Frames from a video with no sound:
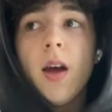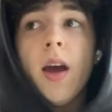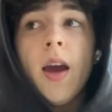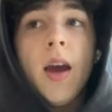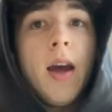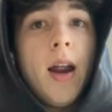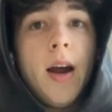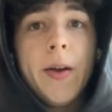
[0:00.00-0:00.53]

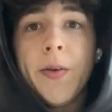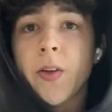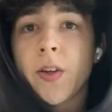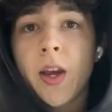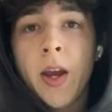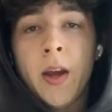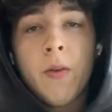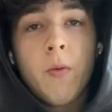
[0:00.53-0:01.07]
and I just
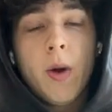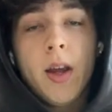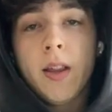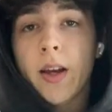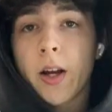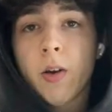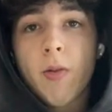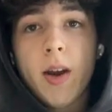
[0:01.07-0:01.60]
gained weight
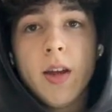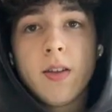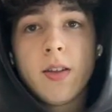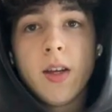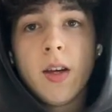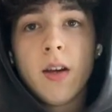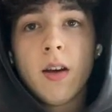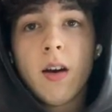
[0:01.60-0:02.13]
like crazy.